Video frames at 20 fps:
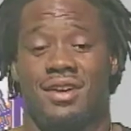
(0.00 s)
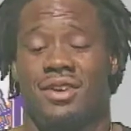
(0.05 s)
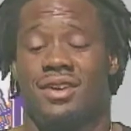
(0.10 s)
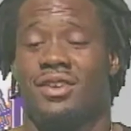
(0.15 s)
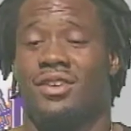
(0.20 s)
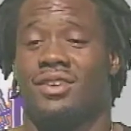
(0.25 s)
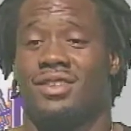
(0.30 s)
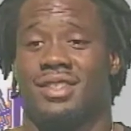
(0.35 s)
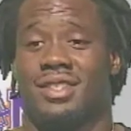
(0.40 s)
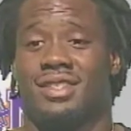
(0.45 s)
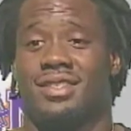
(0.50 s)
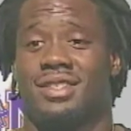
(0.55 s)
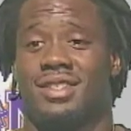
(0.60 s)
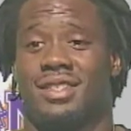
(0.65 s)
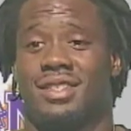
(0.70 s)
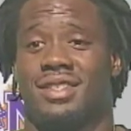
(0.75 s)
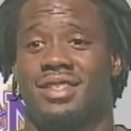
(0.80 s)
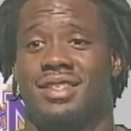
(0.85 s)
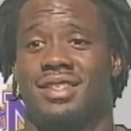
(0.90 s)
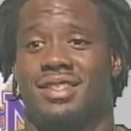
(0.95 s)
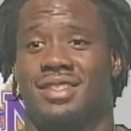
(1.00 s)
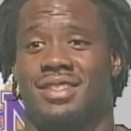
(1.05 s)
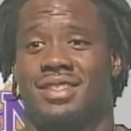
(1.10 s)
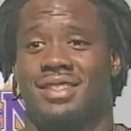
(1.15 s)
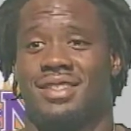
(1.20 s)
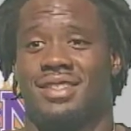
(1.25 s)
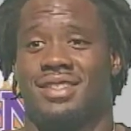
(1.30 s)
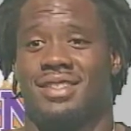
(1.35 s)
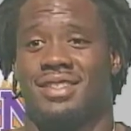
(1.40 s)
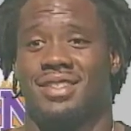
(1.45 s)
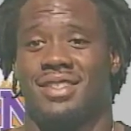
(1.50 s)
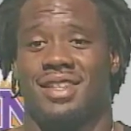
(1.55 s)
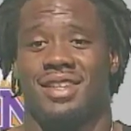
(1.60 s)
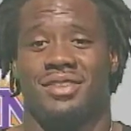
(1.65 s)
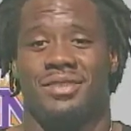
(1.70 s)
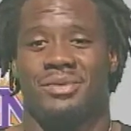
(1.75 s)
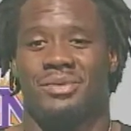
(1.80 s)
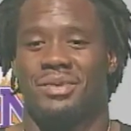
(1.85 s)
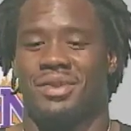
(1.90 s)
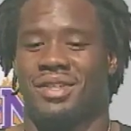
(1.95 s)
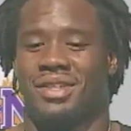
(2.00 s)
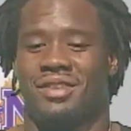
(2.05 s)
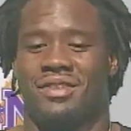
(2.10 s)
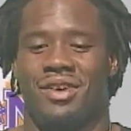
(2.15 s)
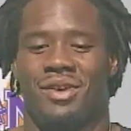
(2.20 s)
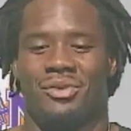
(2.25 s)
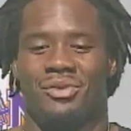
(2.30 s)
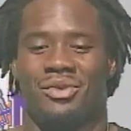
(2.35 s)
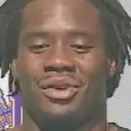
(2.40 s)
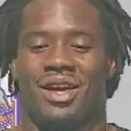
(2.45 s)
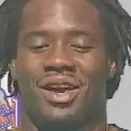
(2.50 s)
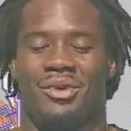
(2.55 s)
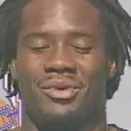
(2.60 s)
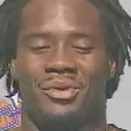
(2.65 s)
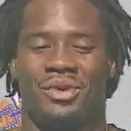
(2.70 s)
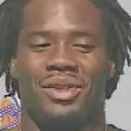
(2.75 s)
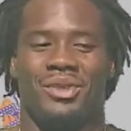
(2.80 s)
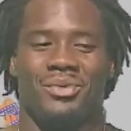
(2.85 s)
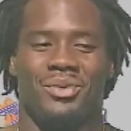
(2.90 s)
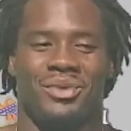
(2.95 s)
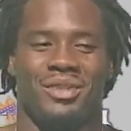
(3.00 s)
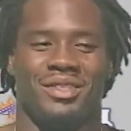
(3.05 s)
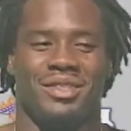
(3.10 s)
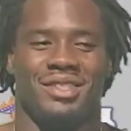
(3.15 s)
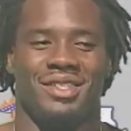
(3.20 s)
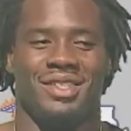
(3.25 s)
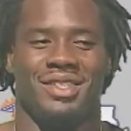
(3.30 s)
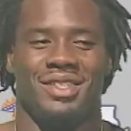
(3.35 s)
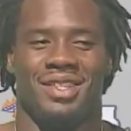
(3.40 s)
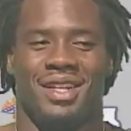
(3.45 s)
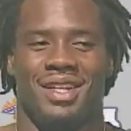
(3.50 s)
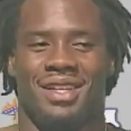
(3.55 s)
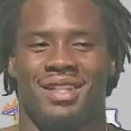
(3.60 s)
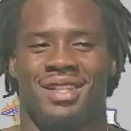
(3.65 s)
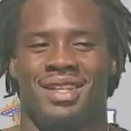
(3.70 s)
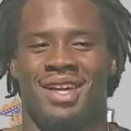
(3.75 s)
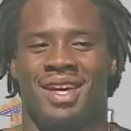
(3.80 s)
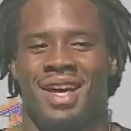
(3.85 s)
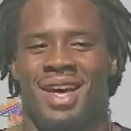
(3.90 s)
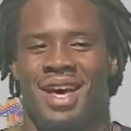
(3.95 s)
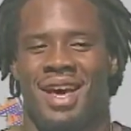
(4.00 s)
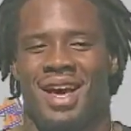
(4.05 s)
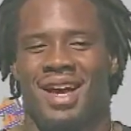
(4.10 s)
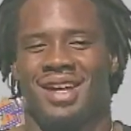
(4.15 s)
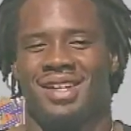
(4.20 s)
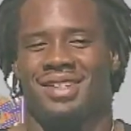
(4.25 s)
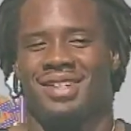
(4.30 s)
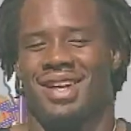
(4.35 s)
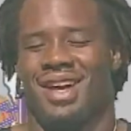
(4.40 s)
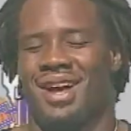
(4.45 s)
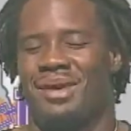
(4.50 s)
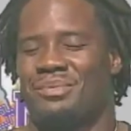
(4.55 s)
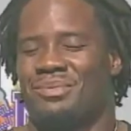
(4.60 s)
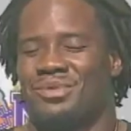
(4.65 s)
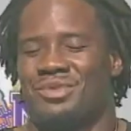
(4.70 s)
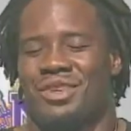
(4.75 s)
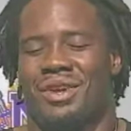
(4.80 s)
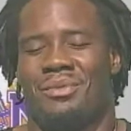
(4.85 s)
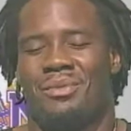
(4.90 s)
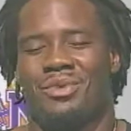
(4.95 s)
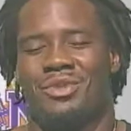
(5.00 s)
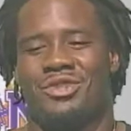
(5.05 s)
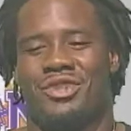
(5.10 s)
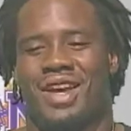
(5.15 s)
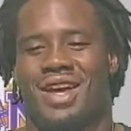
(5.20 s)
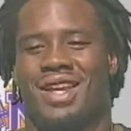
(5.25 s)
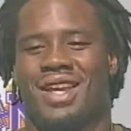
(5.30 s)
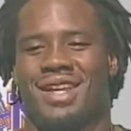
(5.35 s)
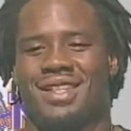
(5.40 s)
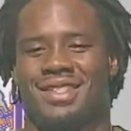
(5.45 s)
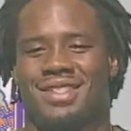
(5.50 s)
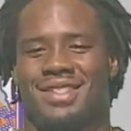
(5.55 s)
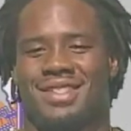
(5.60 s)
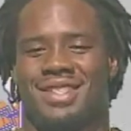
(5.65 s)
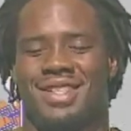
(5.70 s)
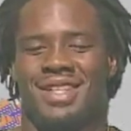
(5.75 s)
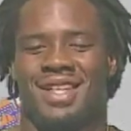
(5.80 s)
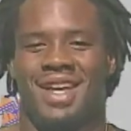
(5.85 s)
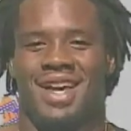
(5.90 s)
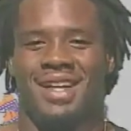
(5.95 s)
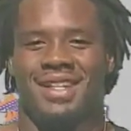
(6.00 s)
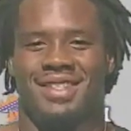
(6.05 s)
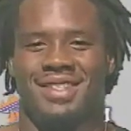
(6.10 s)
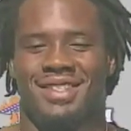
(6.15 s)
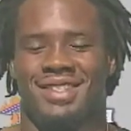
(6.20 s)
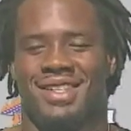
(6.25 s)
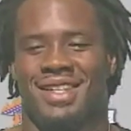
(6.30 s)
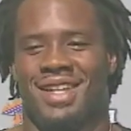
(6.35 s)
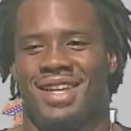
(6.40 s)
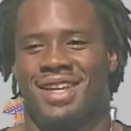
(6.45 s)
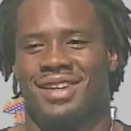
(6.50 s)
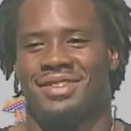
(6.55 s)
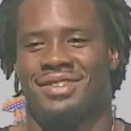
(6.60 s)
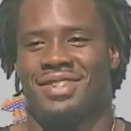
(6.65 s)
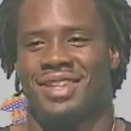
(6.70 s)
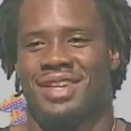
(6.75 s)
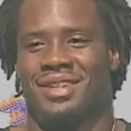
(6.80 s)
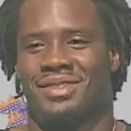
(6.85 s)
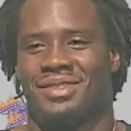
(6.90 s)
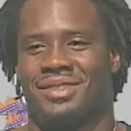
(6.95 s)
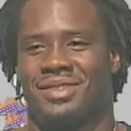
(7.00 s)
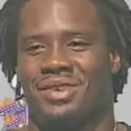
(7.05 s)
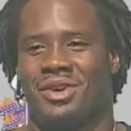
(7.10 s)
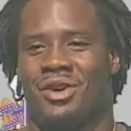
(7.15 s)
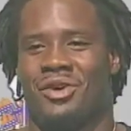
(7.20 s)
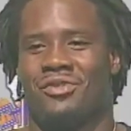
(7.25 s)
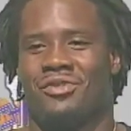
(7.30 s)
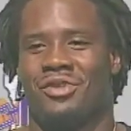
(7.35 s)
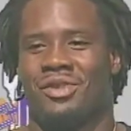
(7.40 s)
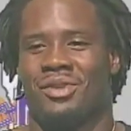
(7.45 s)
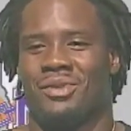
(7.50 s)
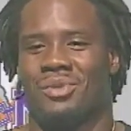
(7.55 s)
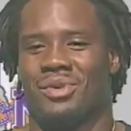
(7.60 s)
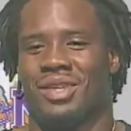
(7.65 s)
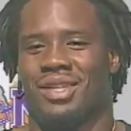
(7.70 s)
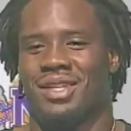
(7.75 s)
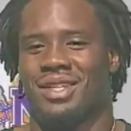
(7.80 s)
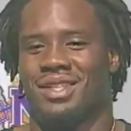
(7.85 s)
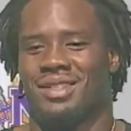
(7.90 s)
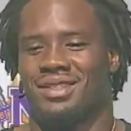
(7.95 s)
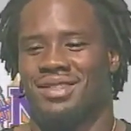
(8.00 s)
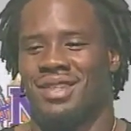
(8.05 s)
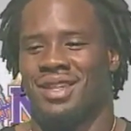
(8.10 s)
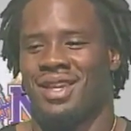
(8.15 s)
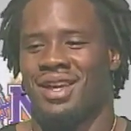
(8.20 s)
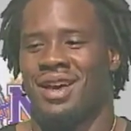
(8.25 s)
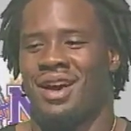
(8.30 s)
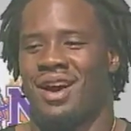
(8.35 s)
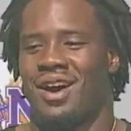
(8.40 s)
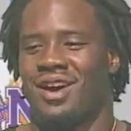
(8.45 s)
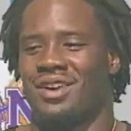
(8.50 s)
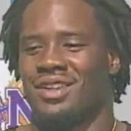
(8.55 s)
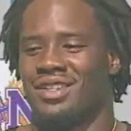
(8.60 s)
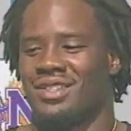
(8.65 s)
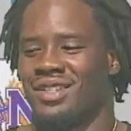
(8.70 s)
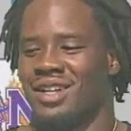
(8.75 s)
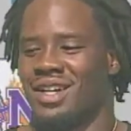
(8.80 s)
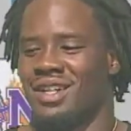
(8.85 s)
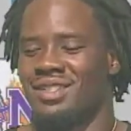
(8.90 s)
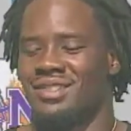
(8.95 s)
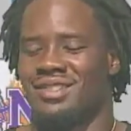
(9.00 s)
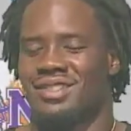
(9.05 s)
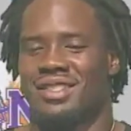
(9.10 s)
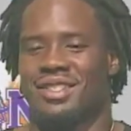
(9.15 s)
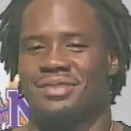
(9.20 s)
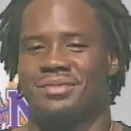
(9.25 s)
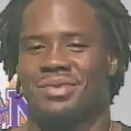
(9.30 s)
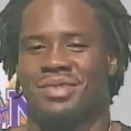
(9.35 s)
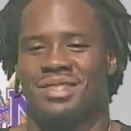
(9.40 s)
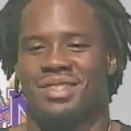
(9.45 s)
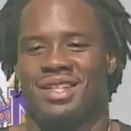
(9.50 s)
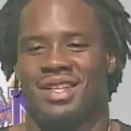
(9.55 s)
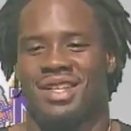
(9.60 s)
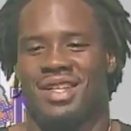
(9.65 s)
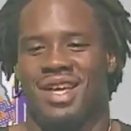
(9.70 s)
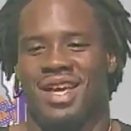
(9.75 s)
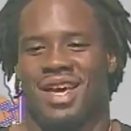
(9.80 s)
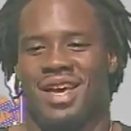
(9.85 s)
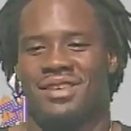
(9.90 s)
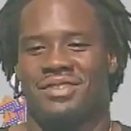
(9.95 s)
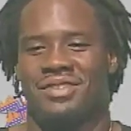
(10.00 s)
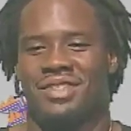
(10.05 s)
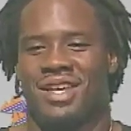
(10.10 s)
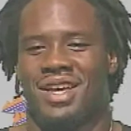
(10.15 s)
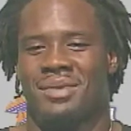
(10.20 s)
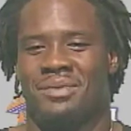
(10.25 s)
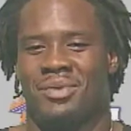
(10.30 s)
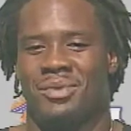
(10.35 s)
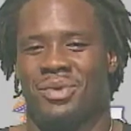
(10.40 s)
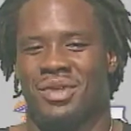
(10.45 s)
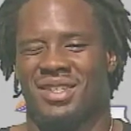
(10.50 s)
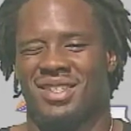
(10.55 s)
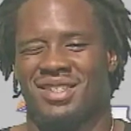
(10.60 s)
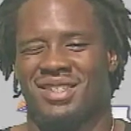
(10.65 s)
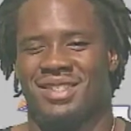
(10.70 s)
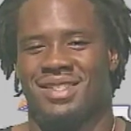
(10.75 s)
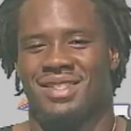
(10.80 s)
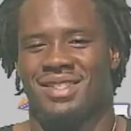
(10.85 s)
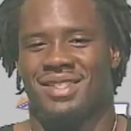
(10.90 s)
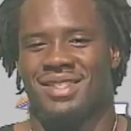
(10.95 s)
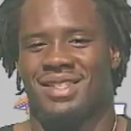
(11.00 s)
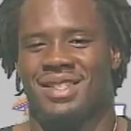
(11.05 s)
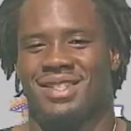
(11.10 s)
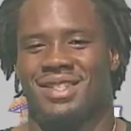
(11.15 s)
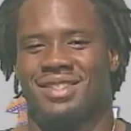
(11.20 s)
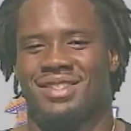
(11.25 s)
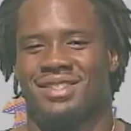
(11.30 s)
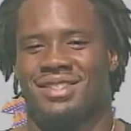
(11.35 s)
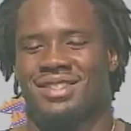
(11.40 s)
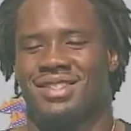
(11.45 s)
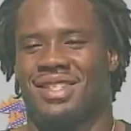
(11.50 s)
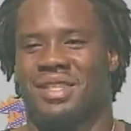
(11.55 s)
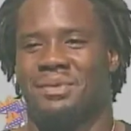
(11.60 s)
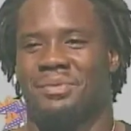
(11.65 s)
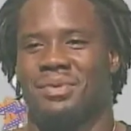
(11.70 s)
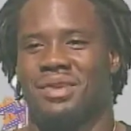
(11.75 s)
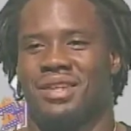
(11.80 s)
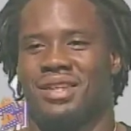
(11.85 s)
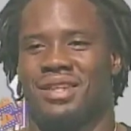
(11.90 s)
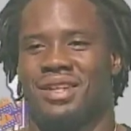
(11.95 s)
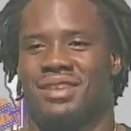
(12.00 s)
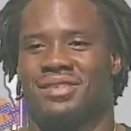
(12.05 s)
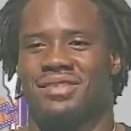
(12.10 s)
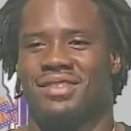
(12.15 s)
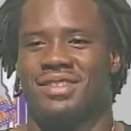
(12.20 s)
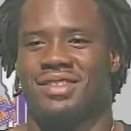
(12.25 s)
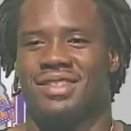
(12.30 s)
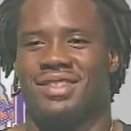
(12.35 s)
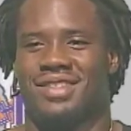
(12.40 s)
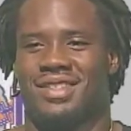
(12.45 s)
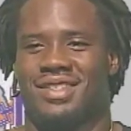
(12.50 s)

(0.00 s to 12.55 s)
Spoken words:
Oh, yes, it is. Every bit of it. I really want to see it. I'm going to try not to sneak out and see the halftime show. Hopefully we get all the adjustments done at halftime and we can see a little sneak peek of it.